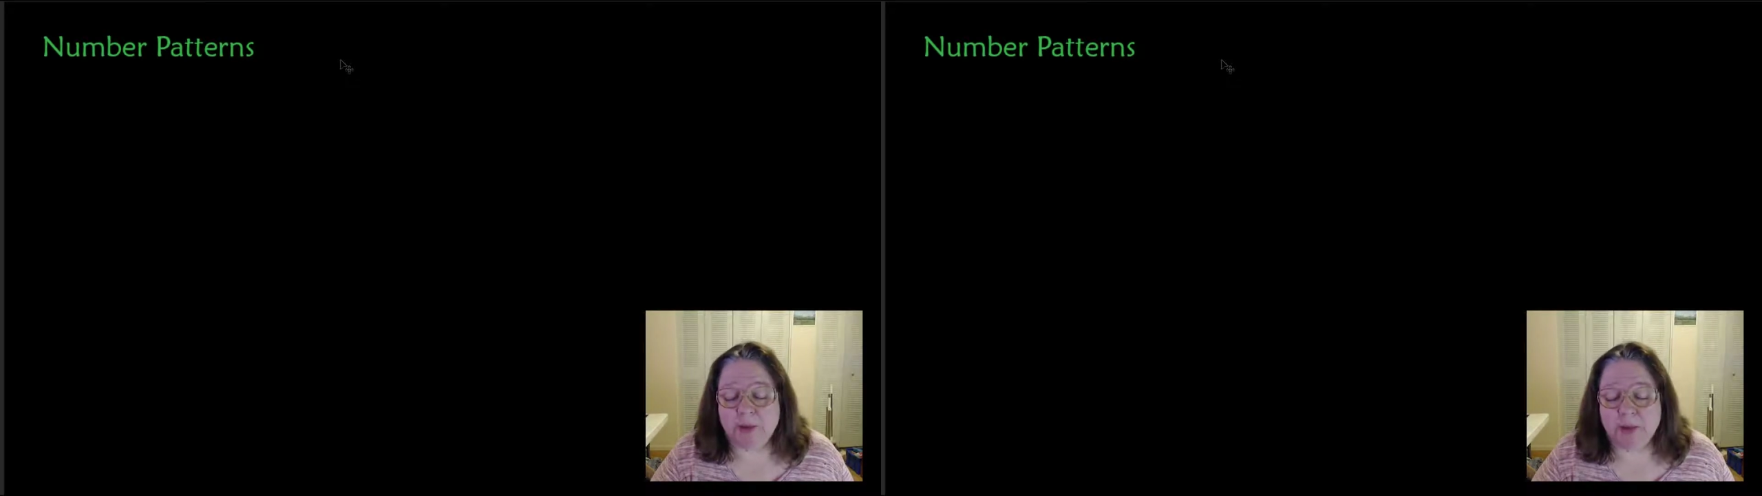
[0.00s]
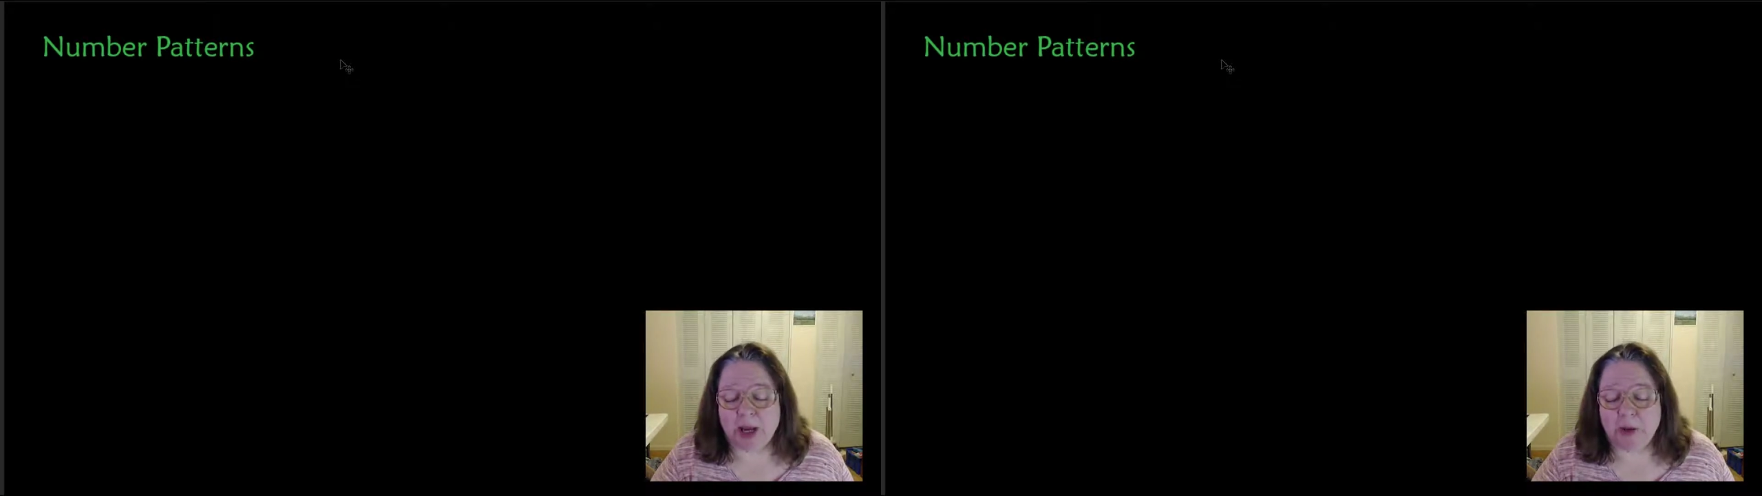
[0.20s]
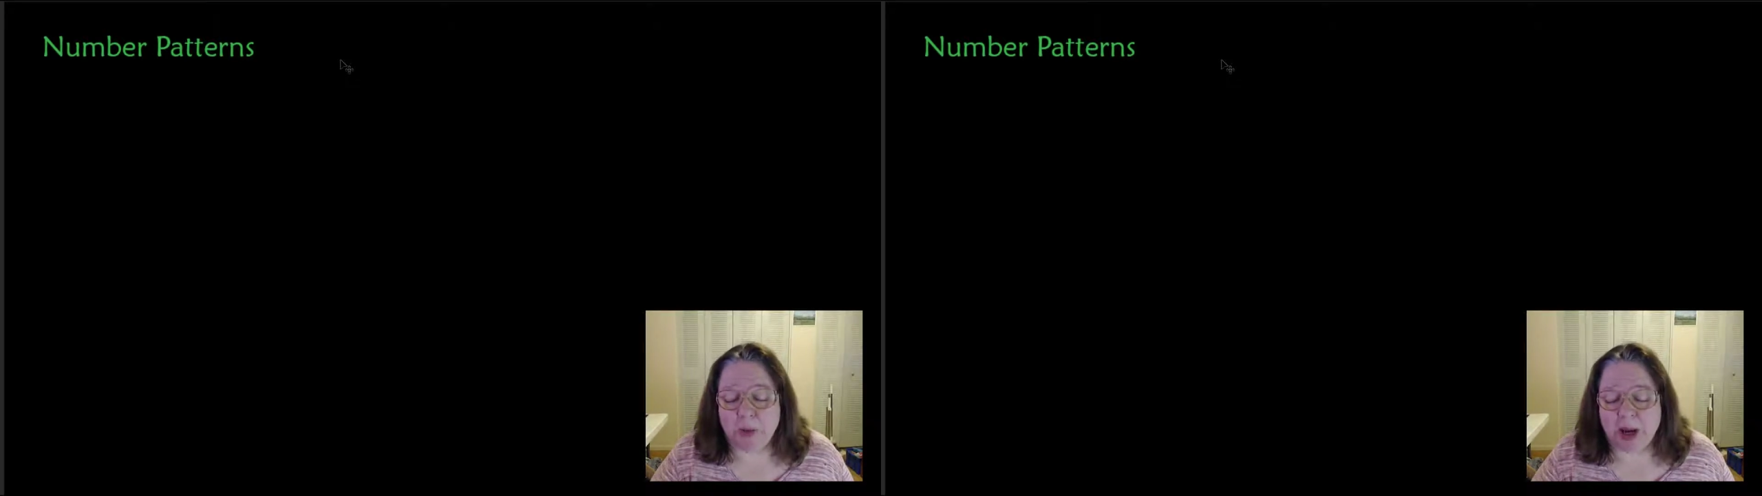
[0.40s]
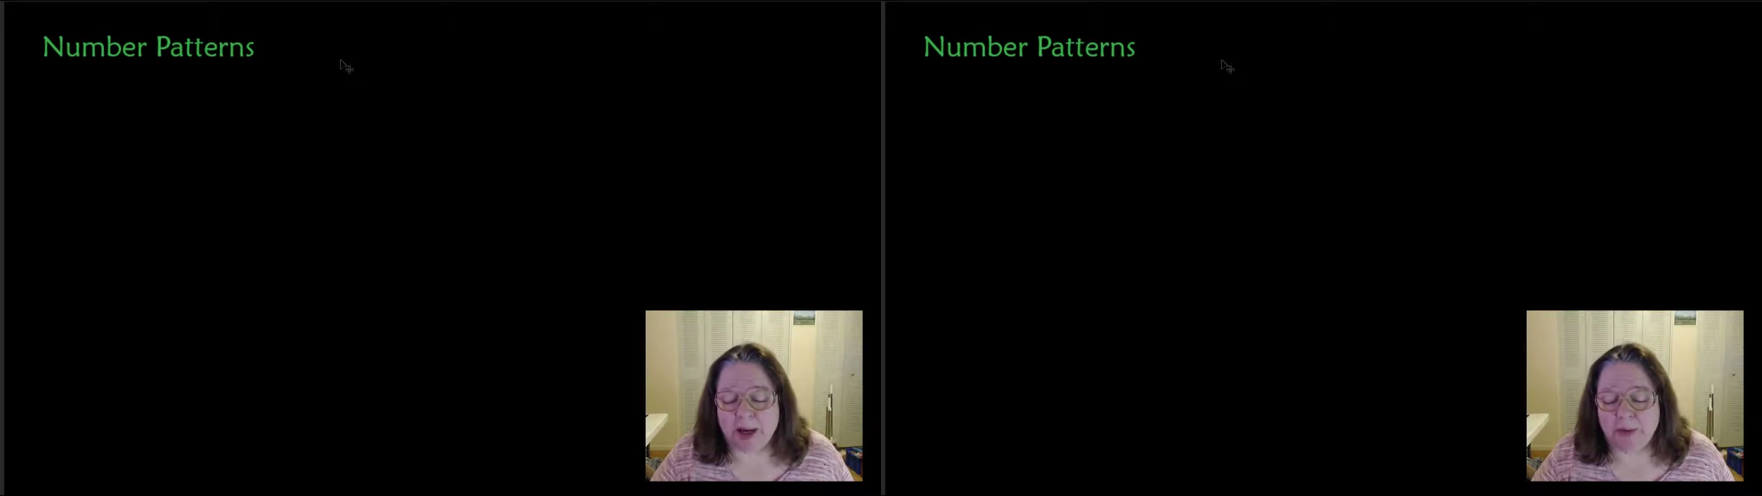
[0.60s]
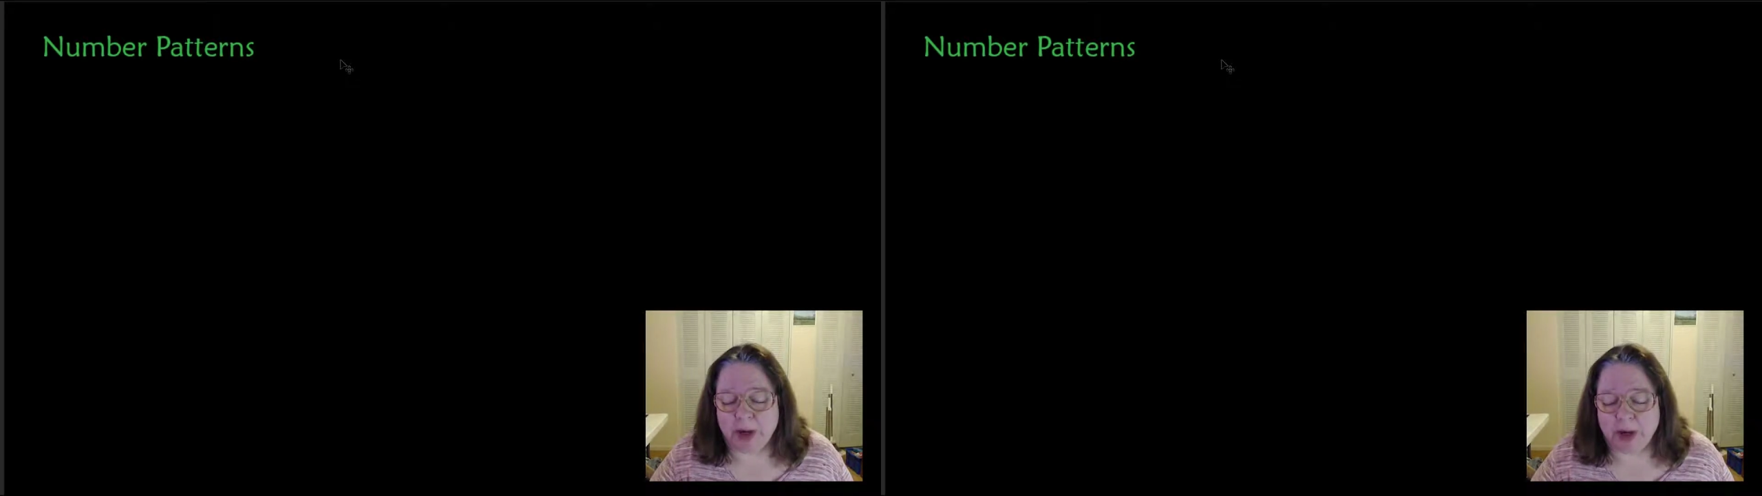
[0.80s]
red,
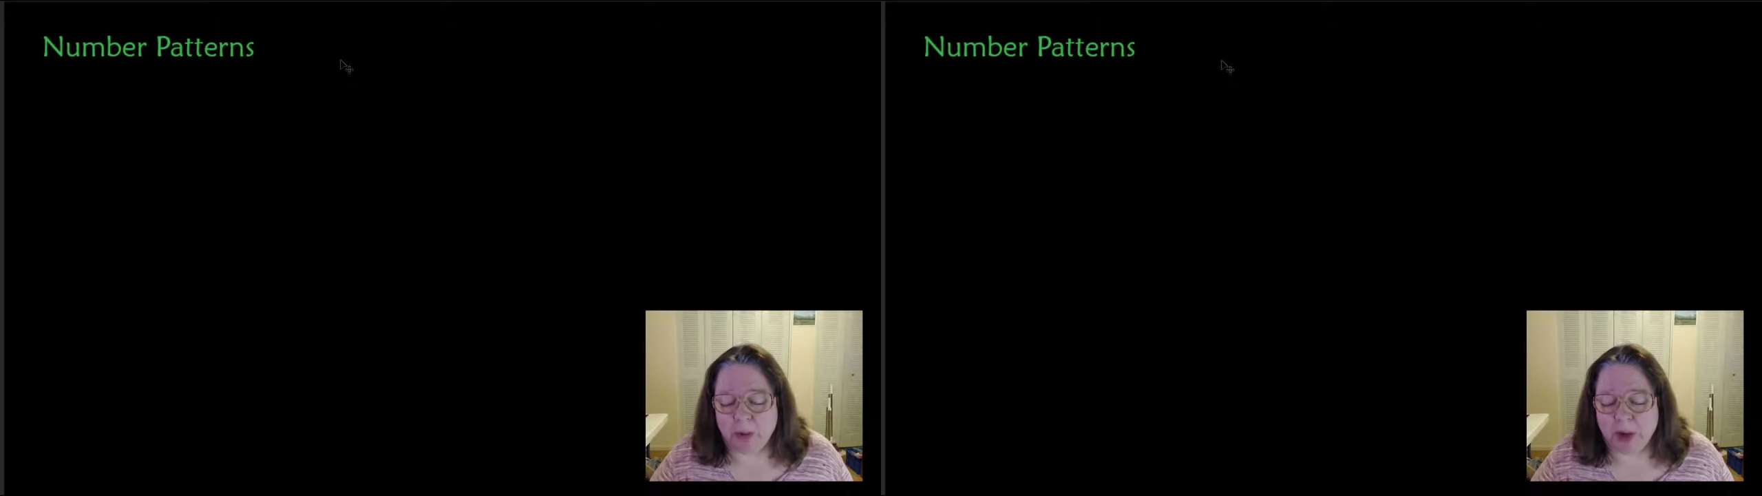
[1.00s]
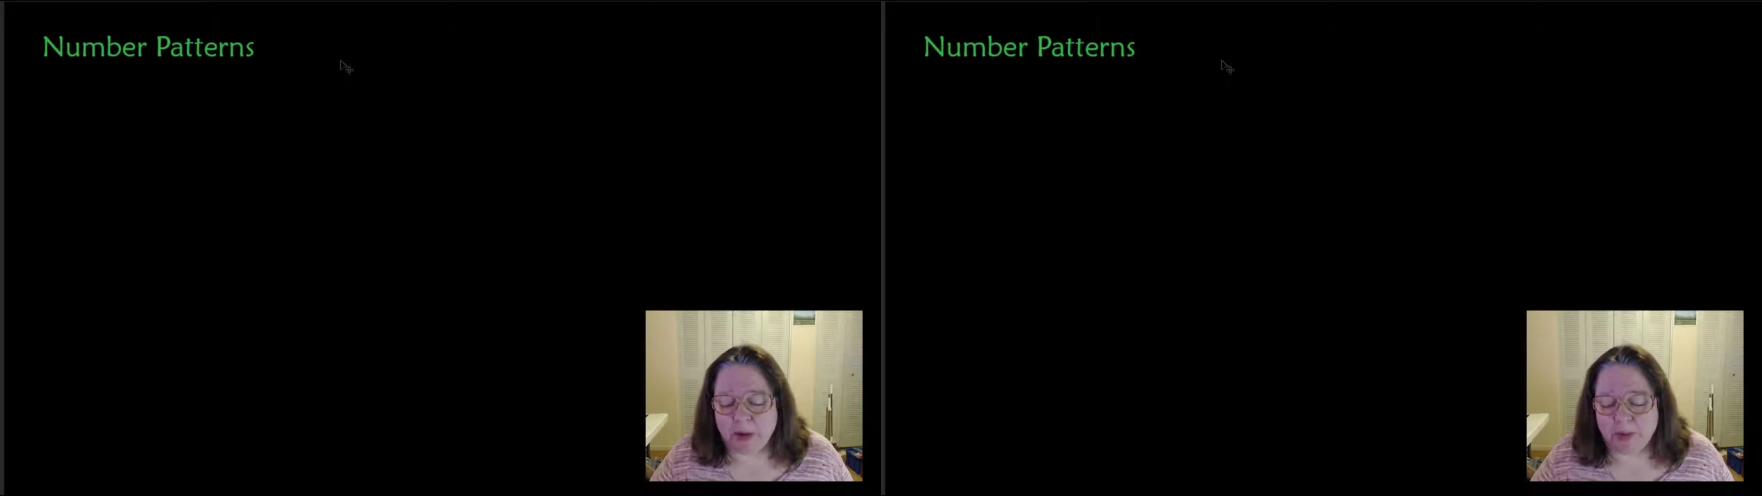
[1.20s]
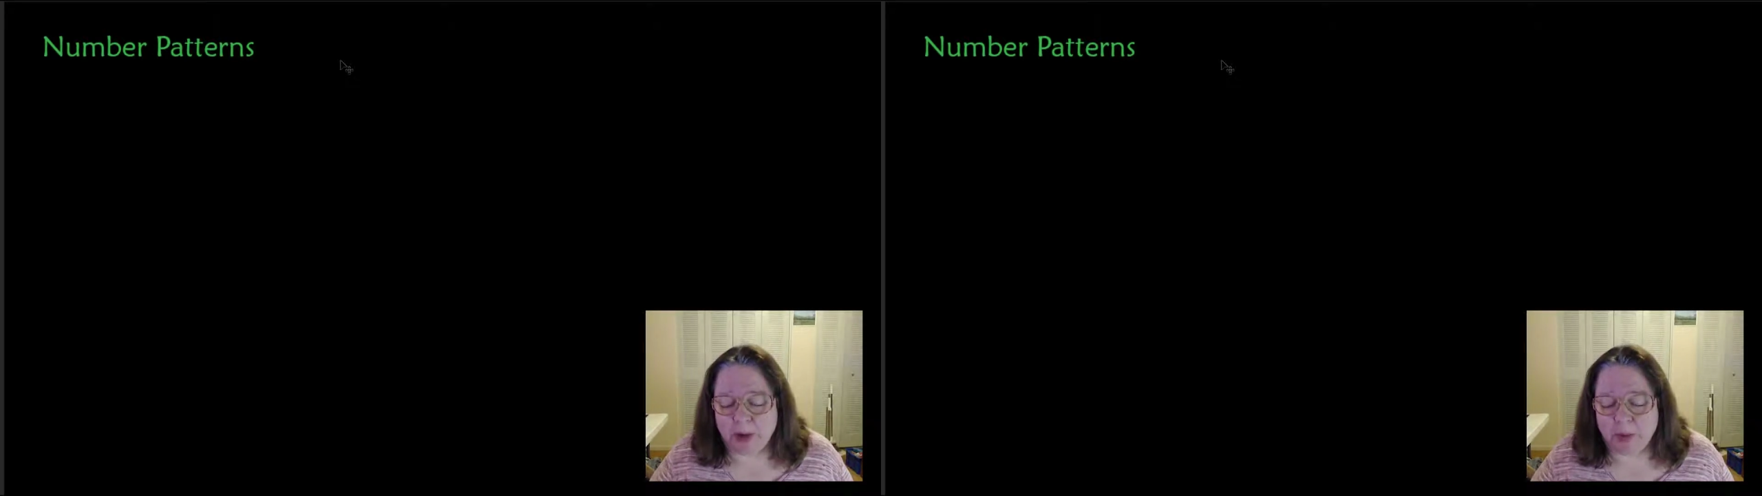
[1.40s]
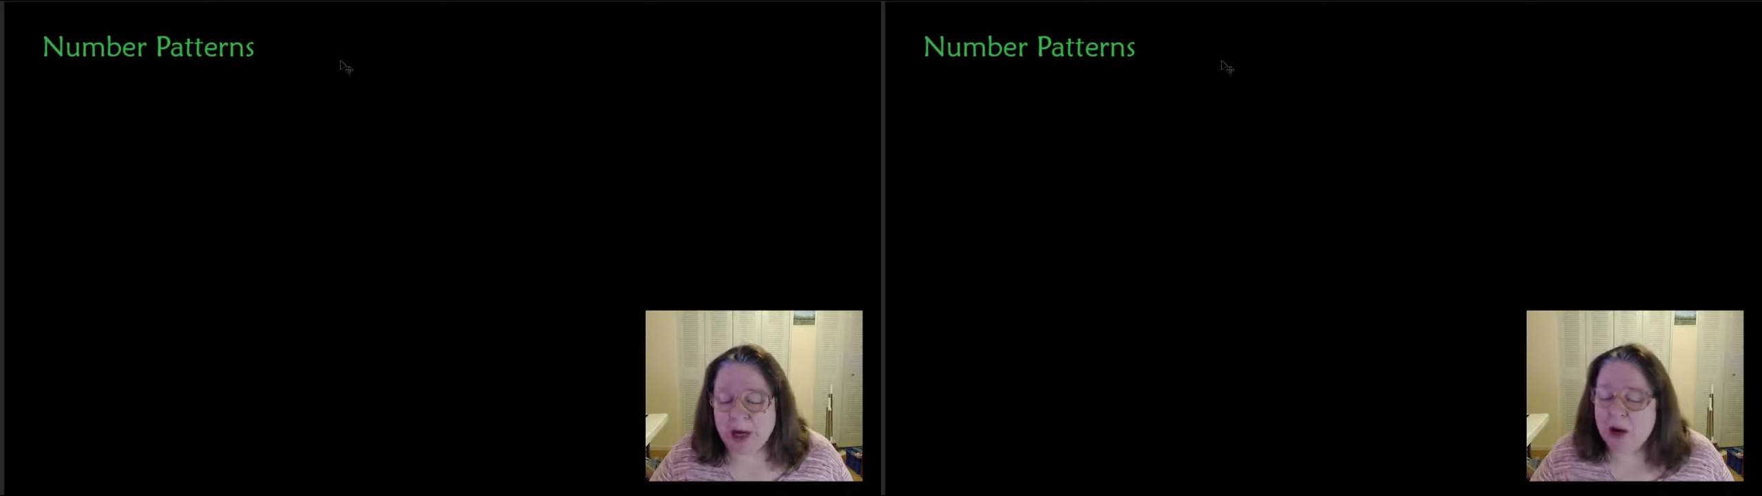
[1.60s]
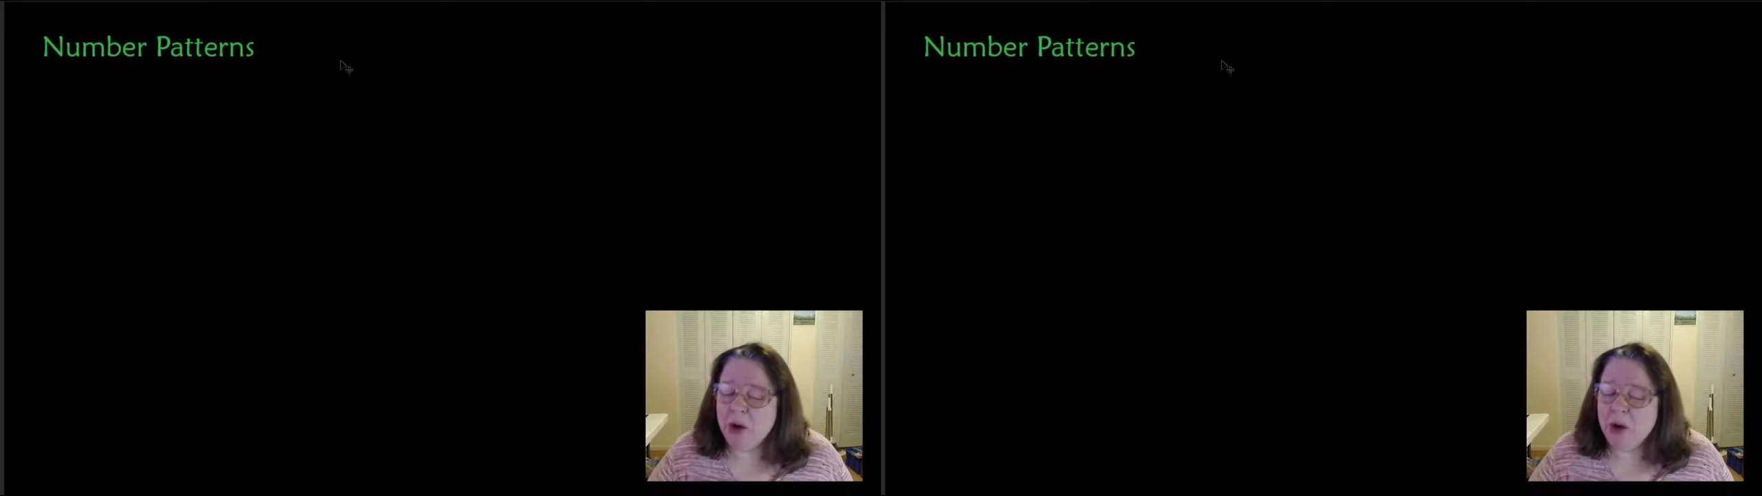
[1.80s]
white, red, white, red, white,